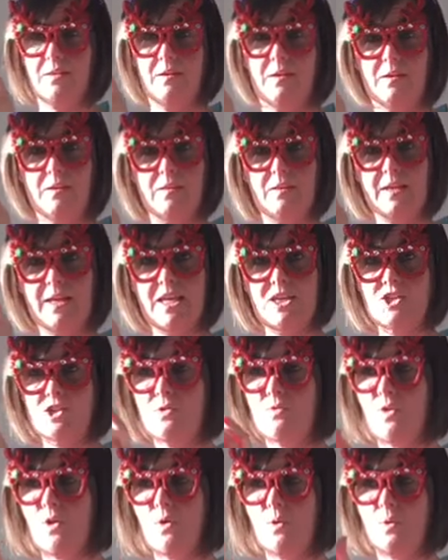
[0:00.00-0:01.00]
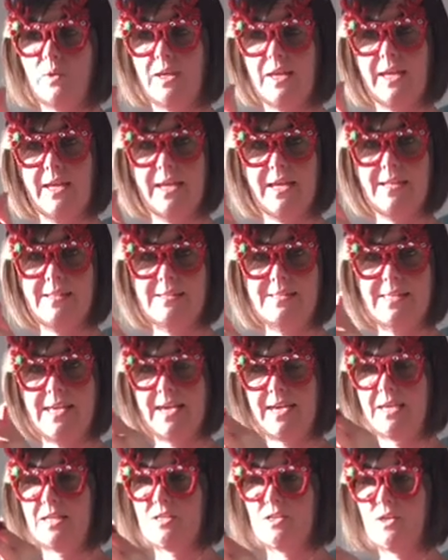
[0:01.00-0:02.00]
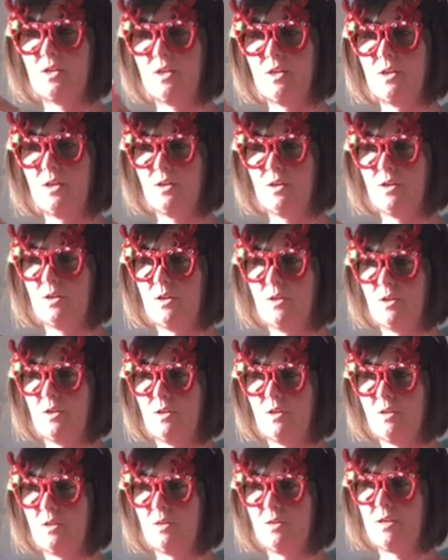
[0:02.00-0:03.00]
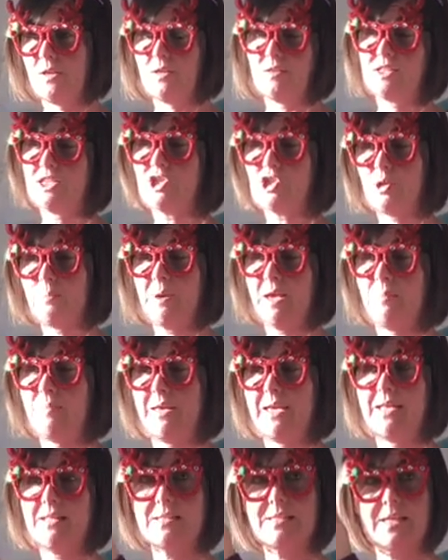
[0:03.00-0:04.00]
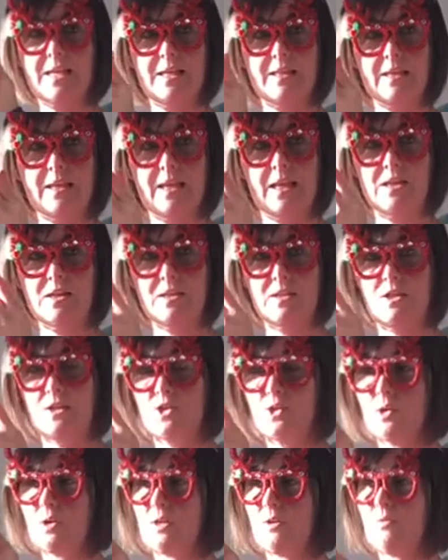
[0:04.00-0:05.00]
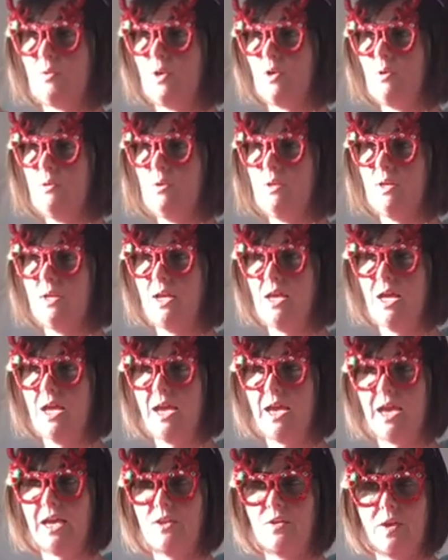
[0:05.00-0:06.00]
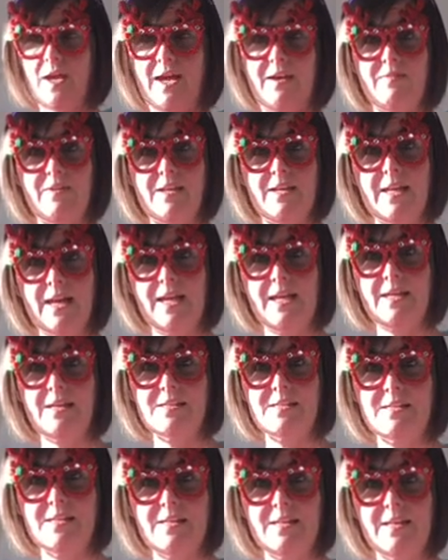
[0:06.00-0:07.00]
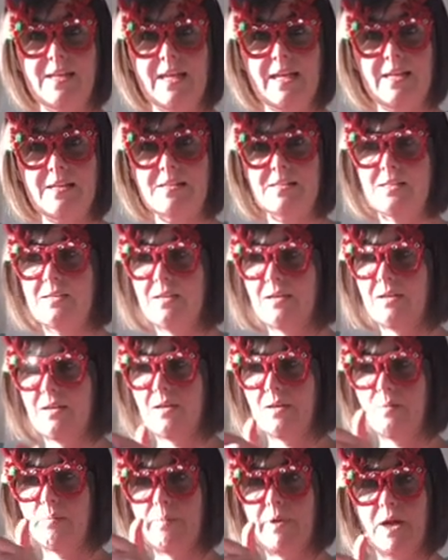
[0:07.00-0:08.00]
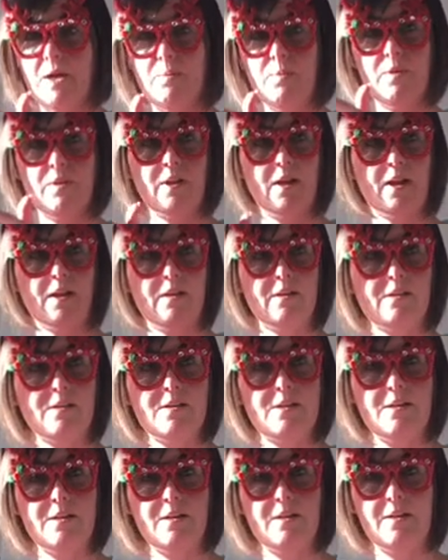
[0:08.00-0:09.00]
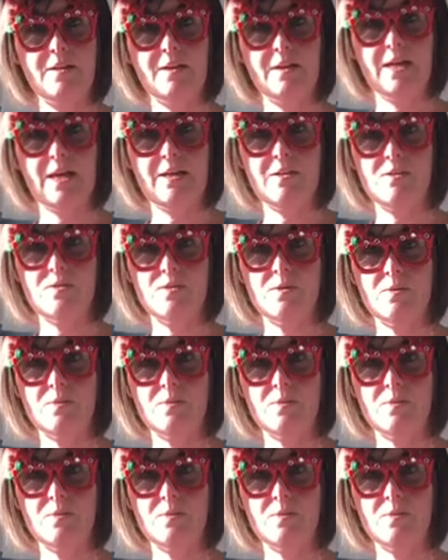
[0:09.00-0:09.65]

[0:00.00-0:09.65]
the kitchen roll inside the tissue paper, inside the toilet roll, and you have a nice, neat, purple coloured candle.